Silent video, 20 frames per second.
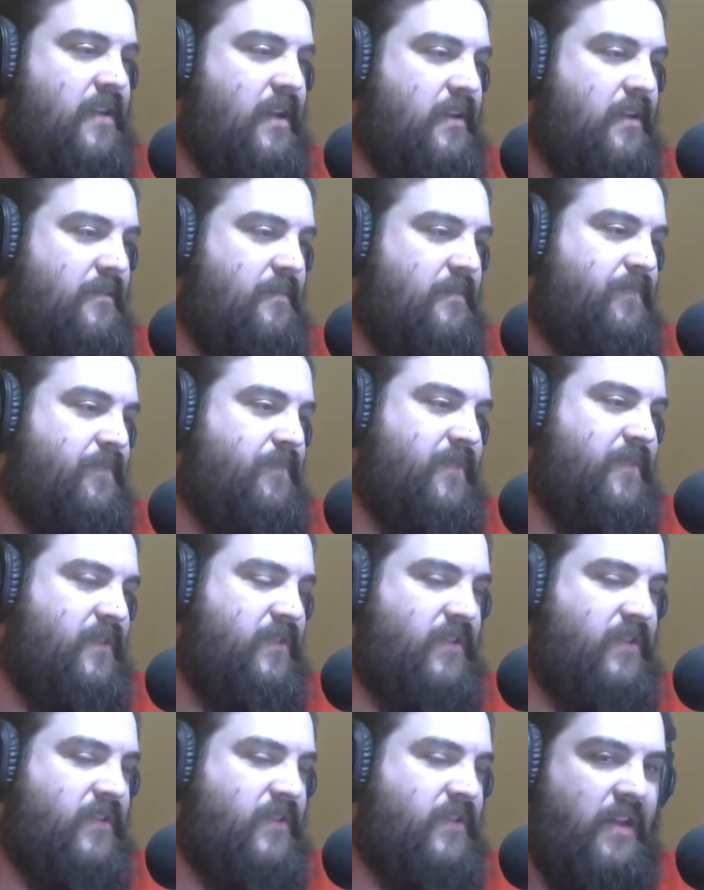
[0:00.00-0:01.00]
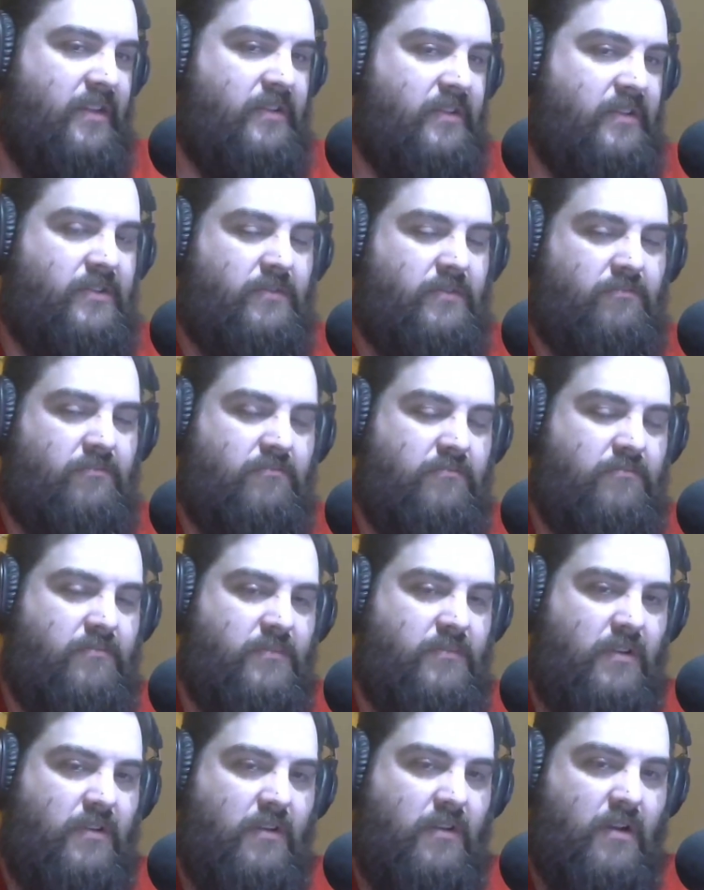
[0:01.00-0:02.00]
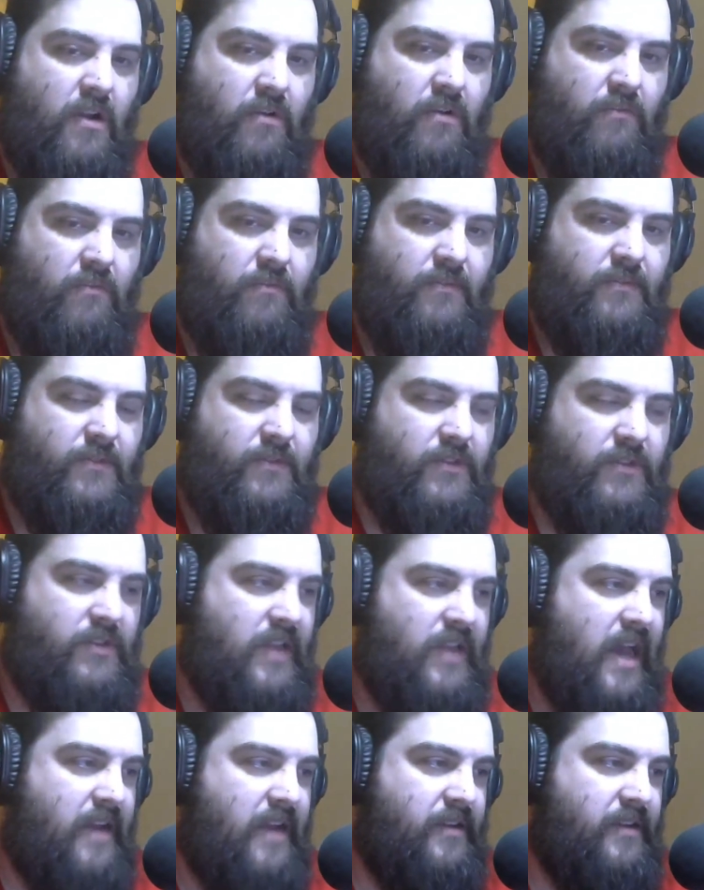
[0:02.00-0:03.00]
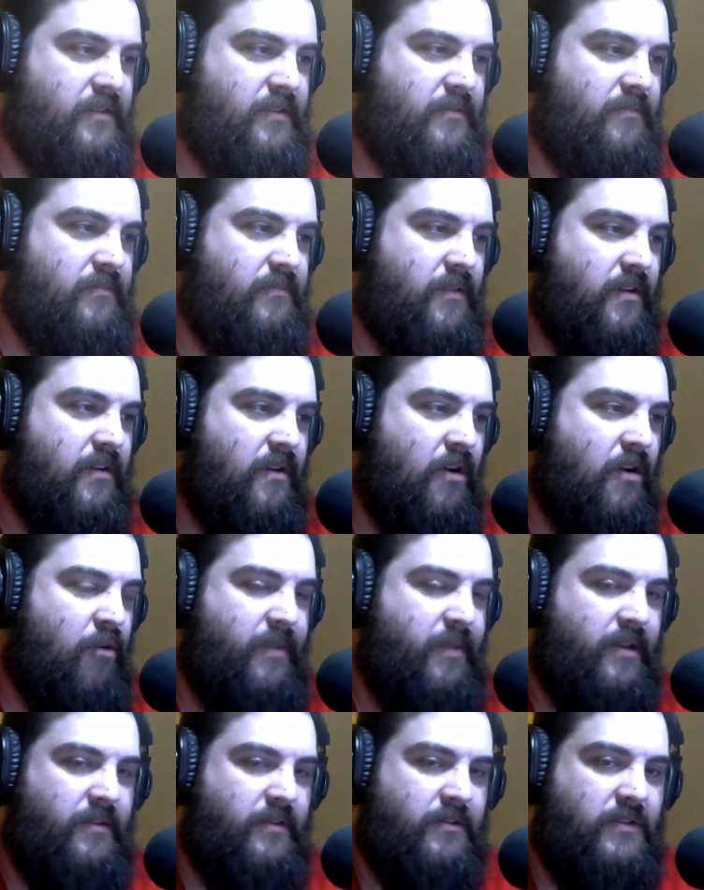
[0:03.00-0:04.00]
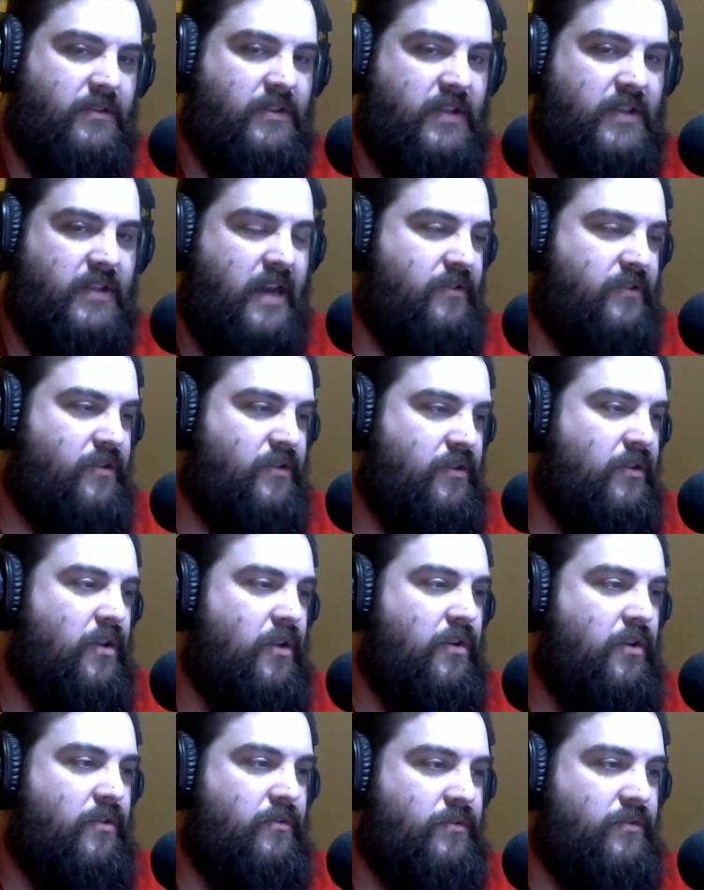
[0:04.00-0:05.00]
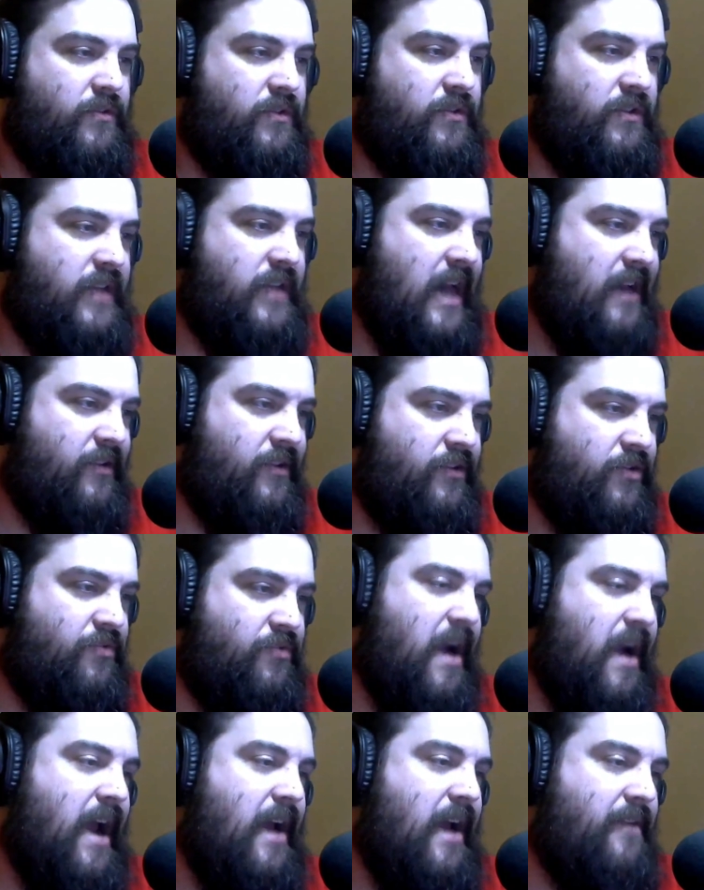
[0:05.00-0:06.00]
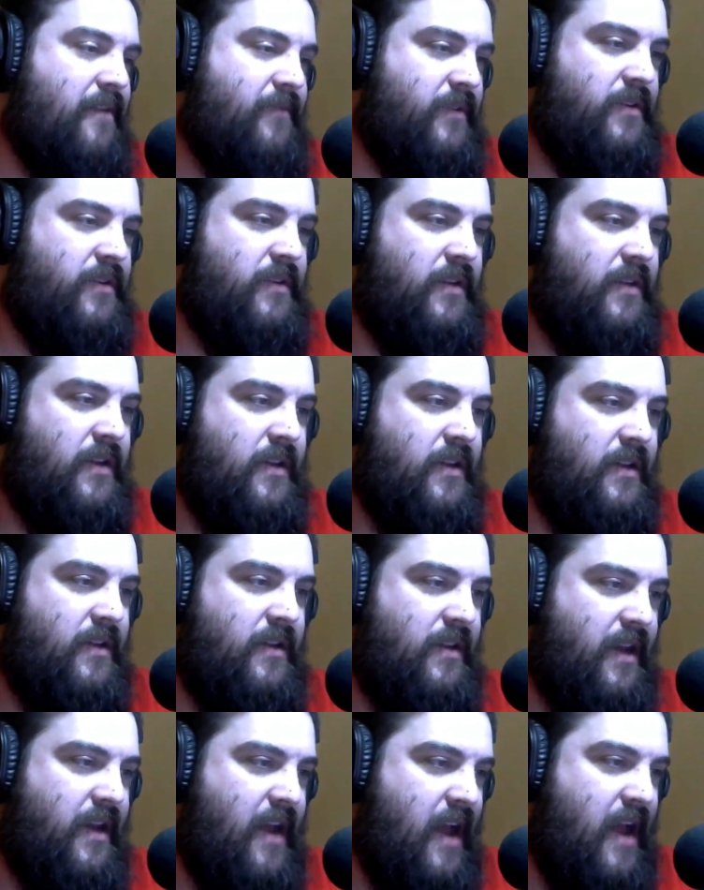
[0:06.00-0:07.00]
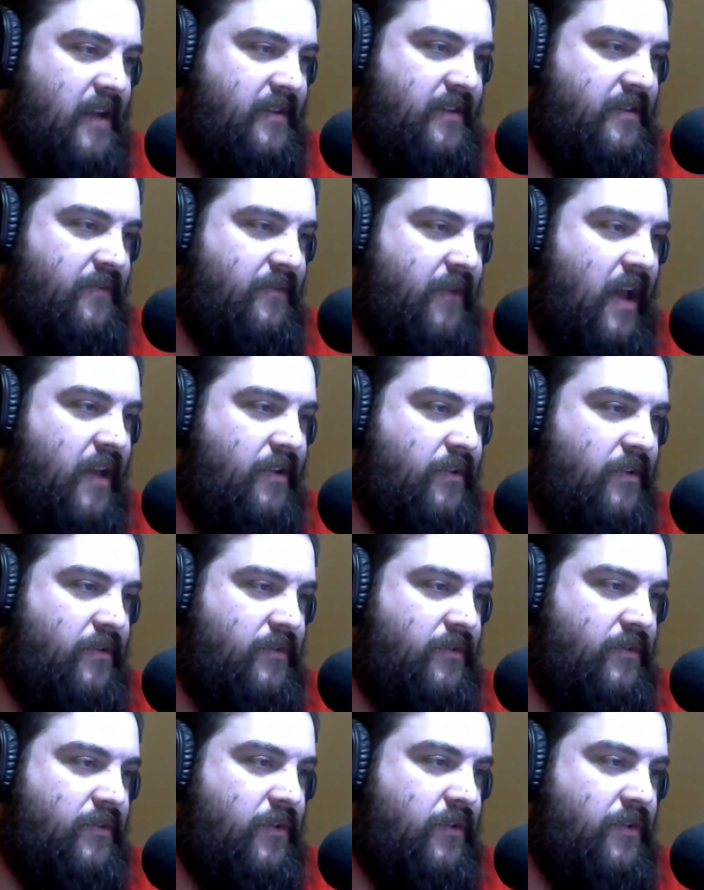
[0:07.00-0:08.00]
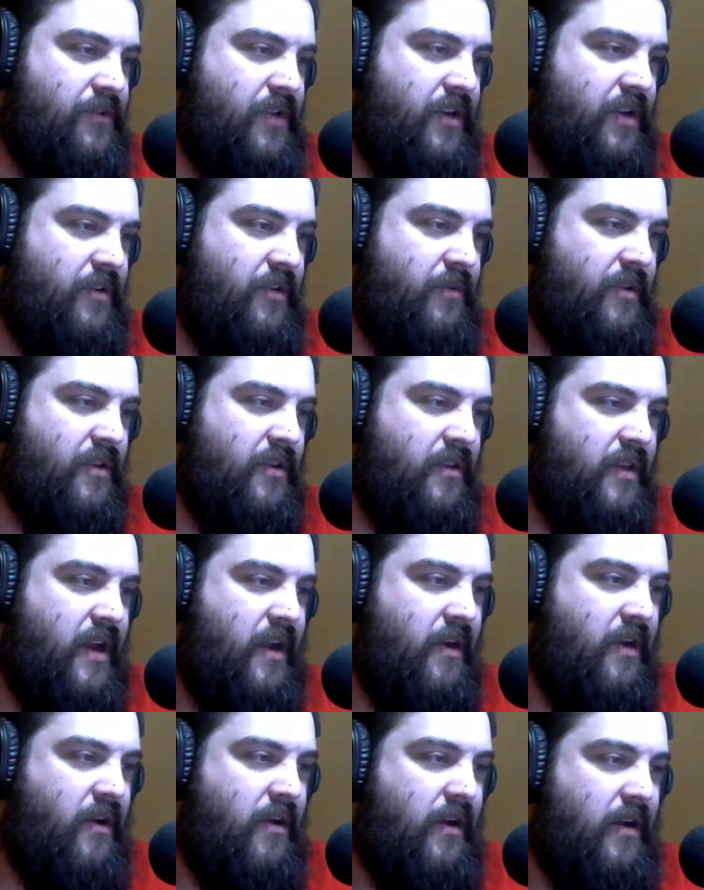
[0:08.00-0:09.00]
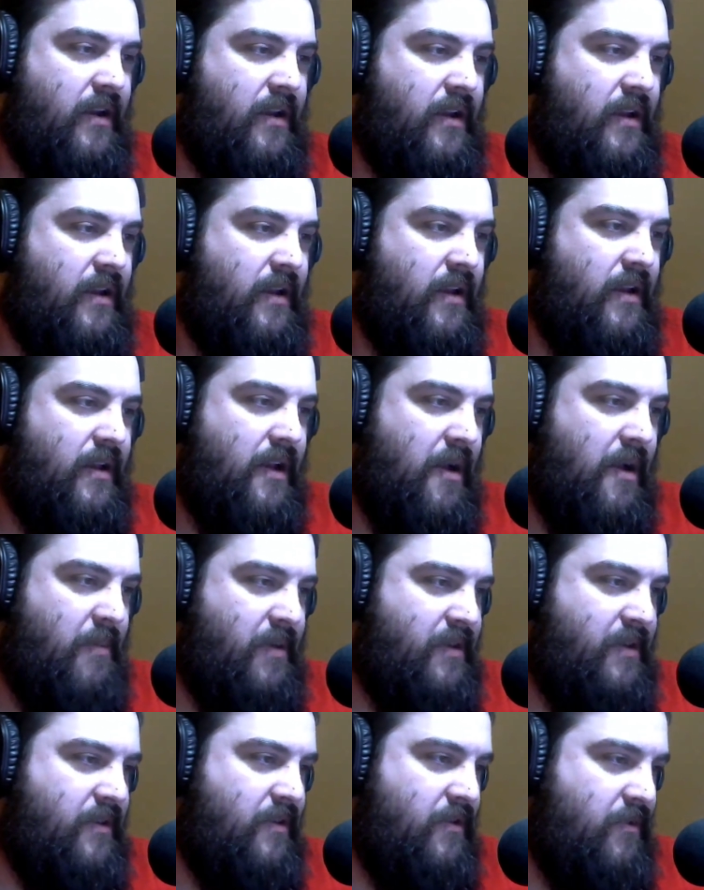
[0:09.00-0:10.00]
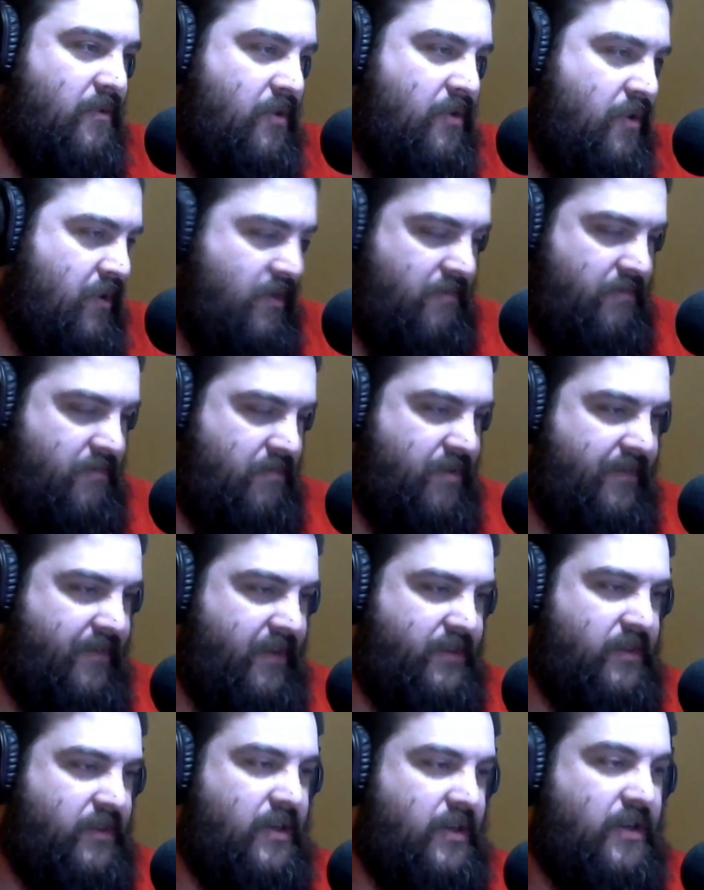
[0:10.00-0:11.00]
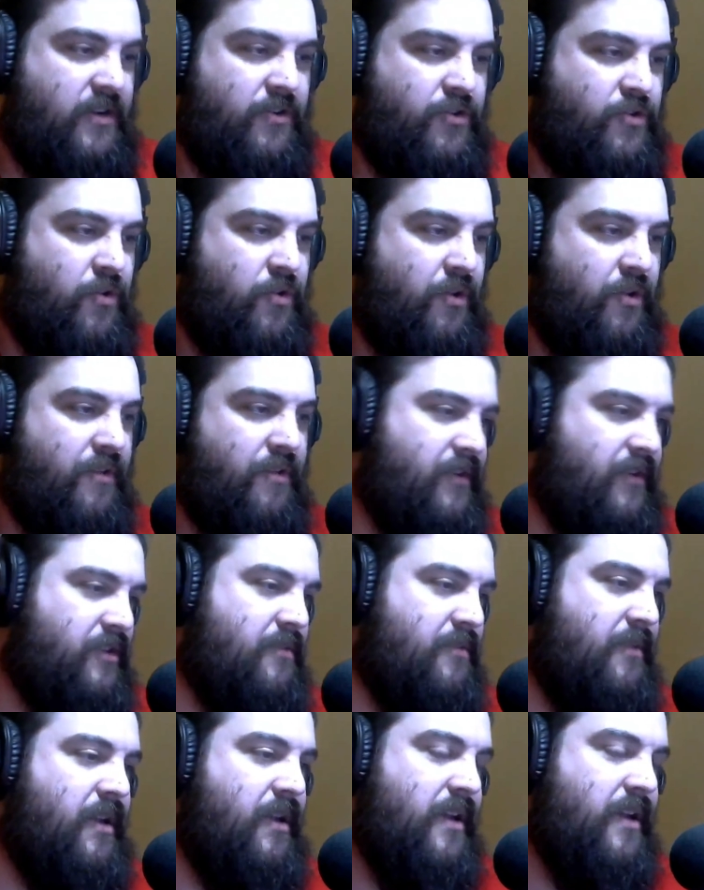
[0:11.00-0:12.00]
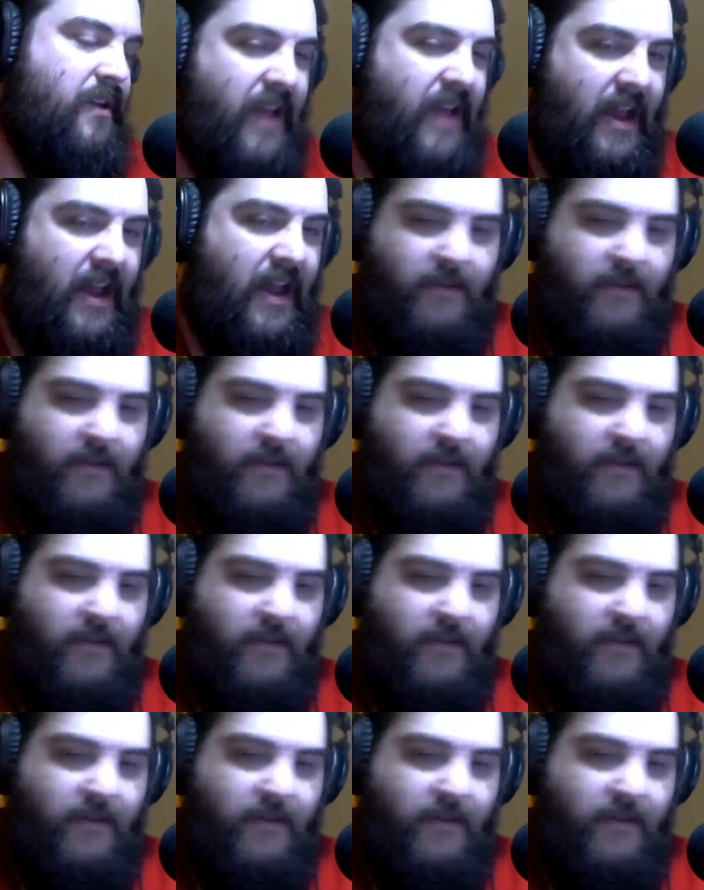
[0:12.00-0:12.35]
that says, status open, status closed, status draft, and has the values associated with it there. But you couldn't previously control the visibility of that.